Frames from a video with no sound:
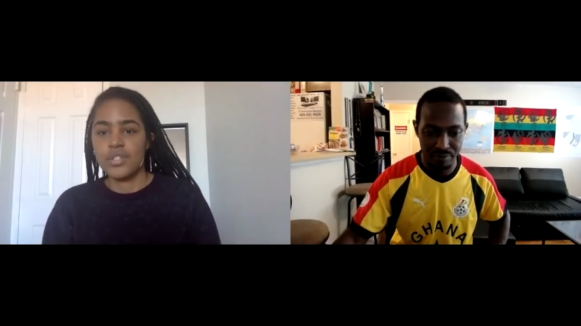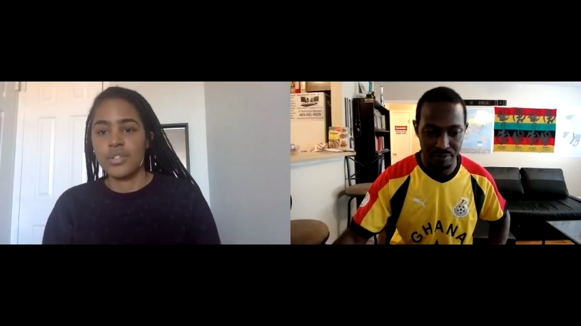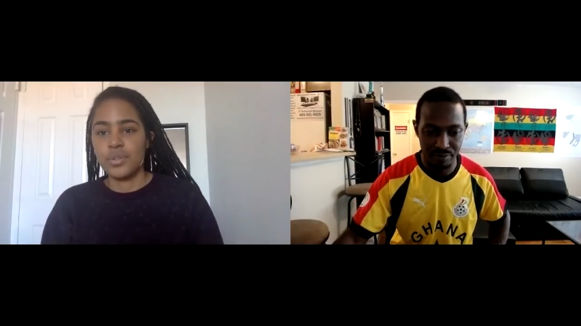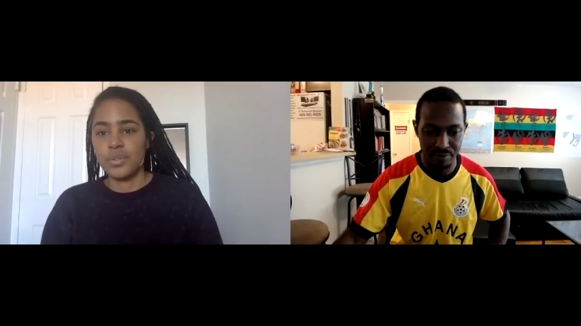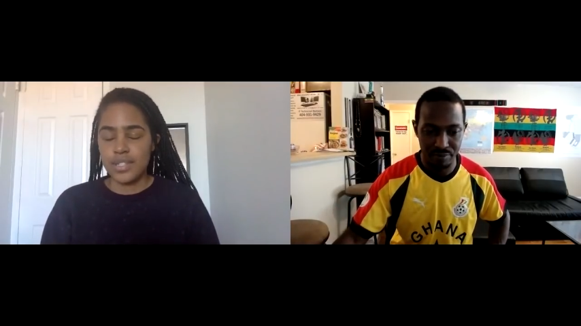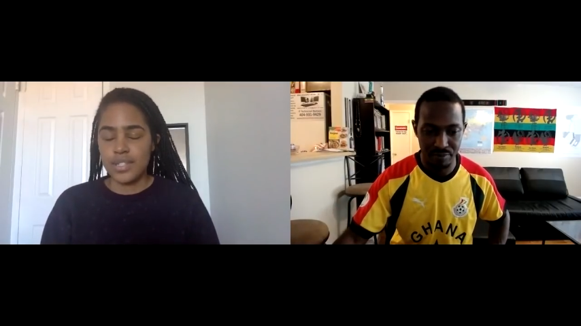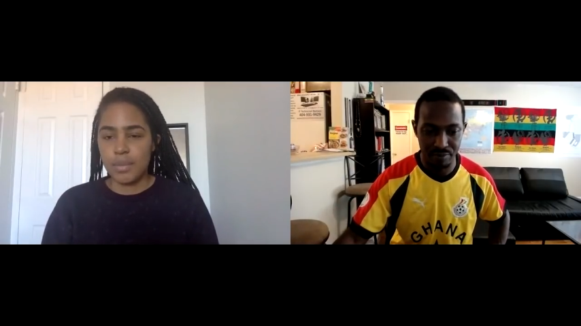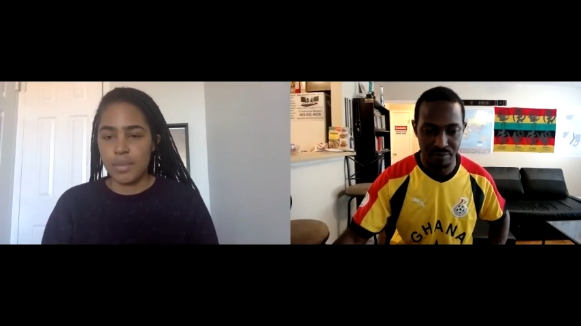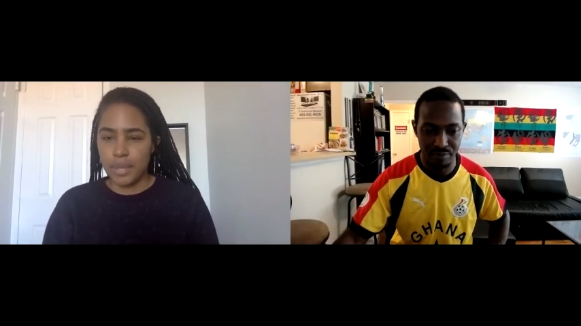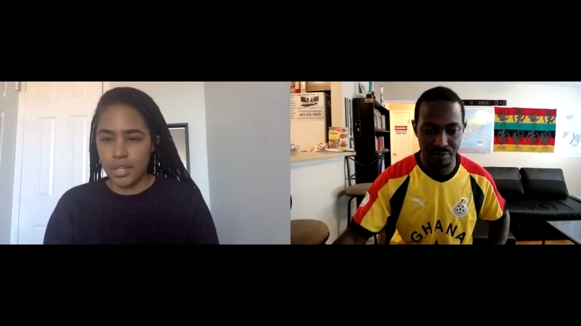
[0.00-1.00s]
Speaker 1: into
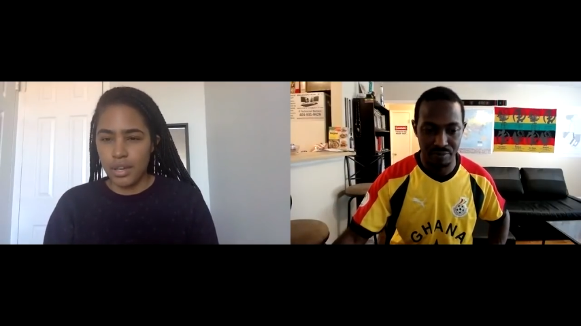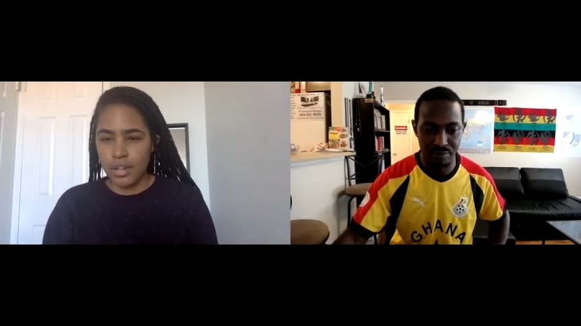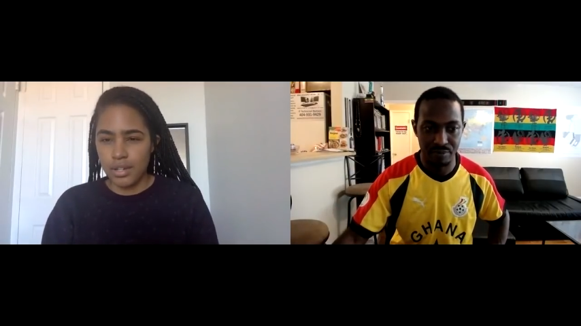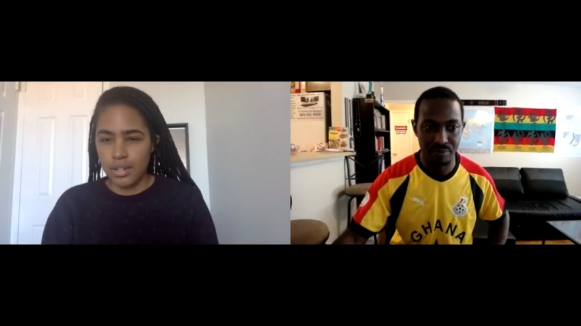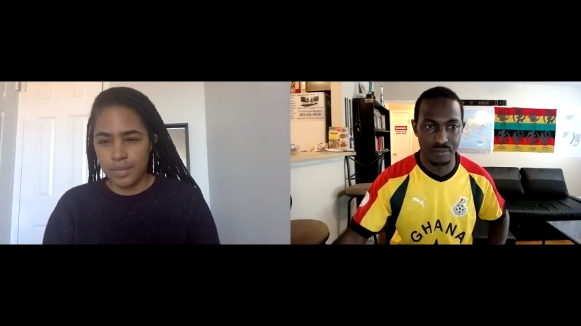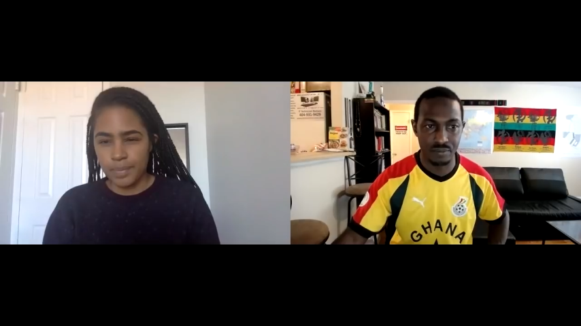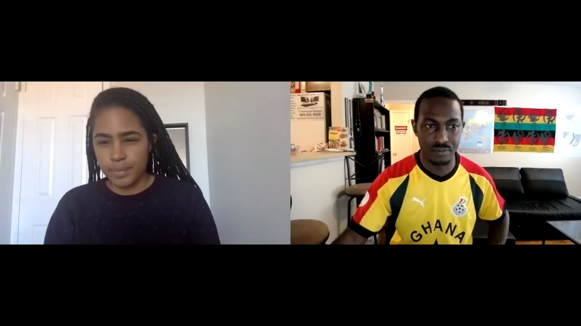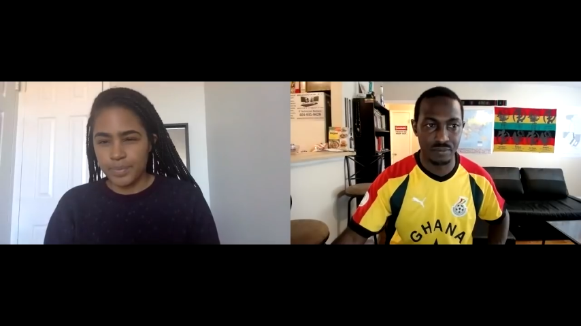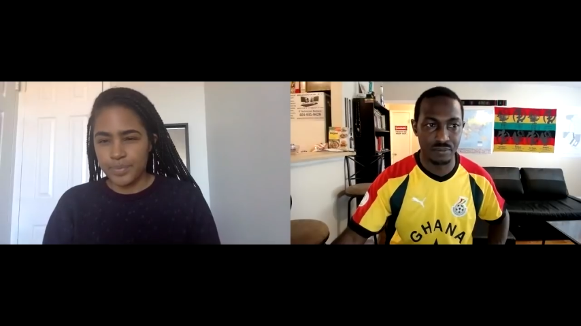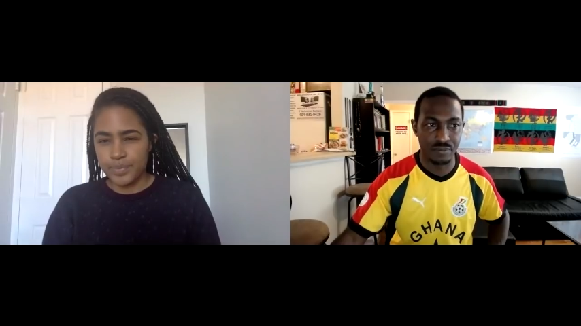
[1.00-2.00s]
a country that's set up
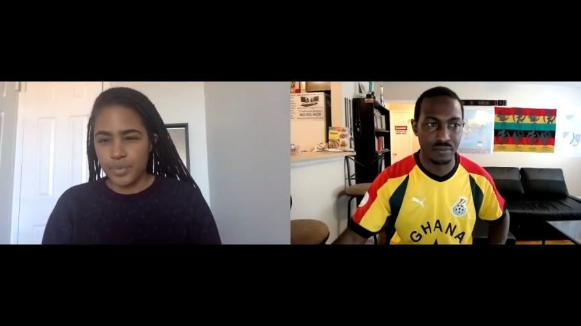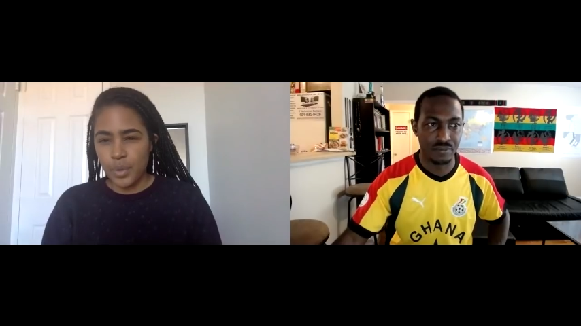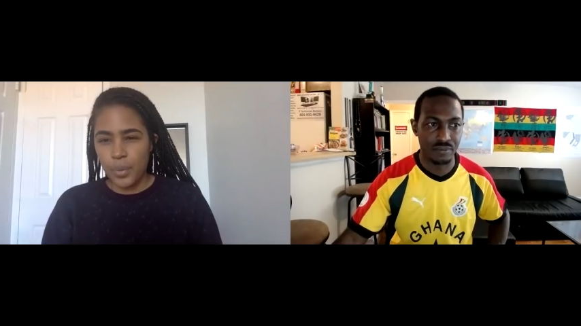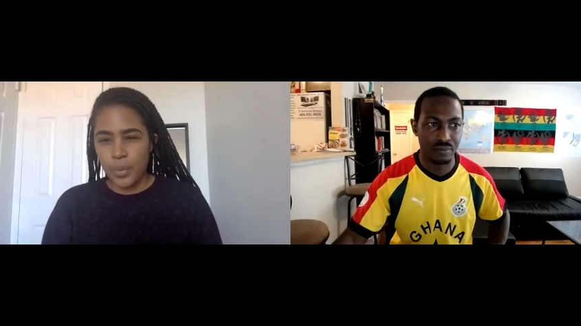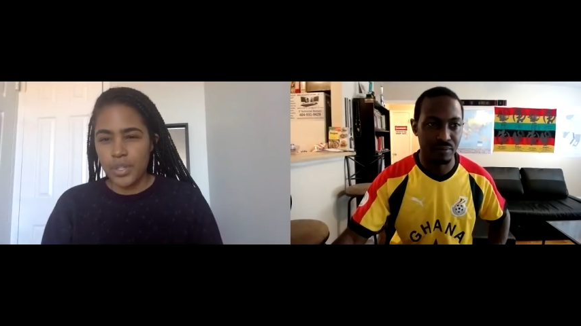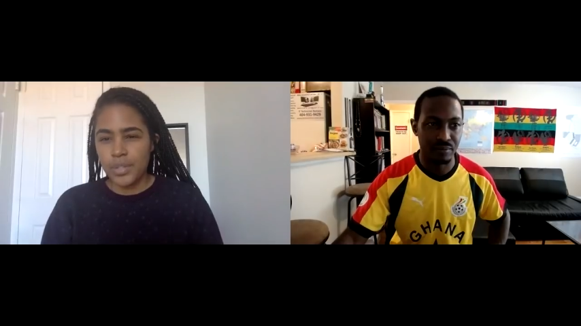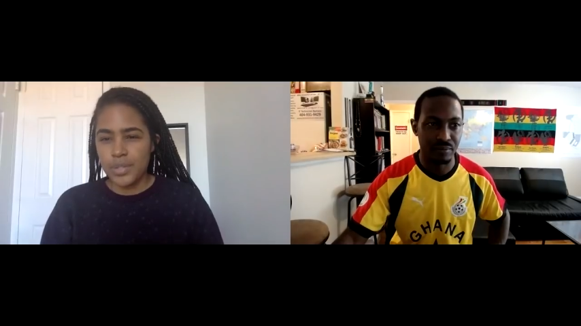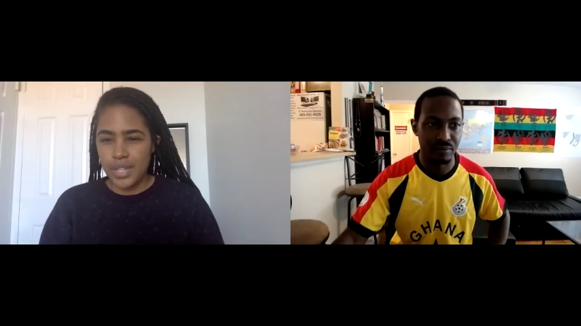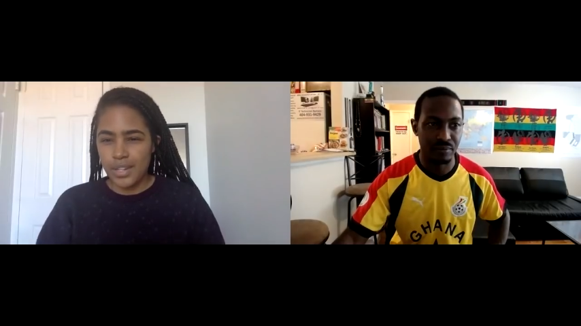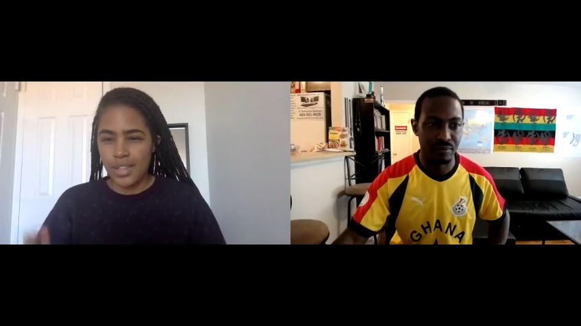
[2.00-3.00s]
like Ghana. What do you
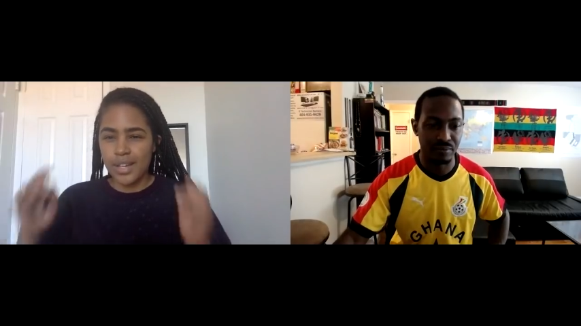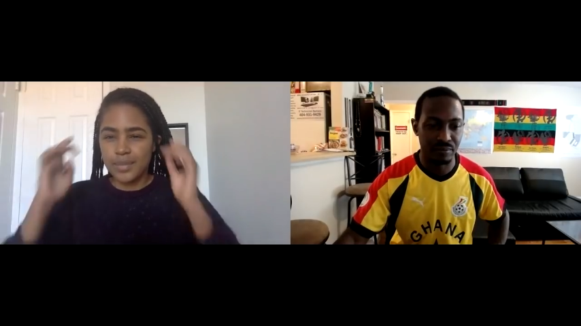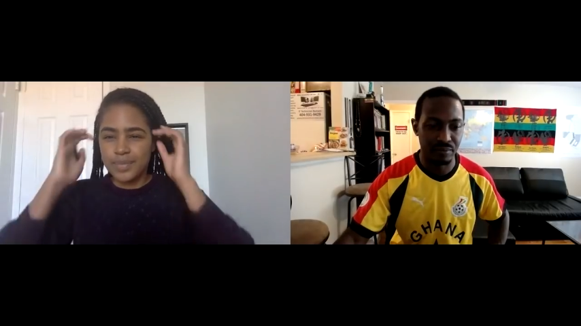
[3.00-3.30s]
say to that?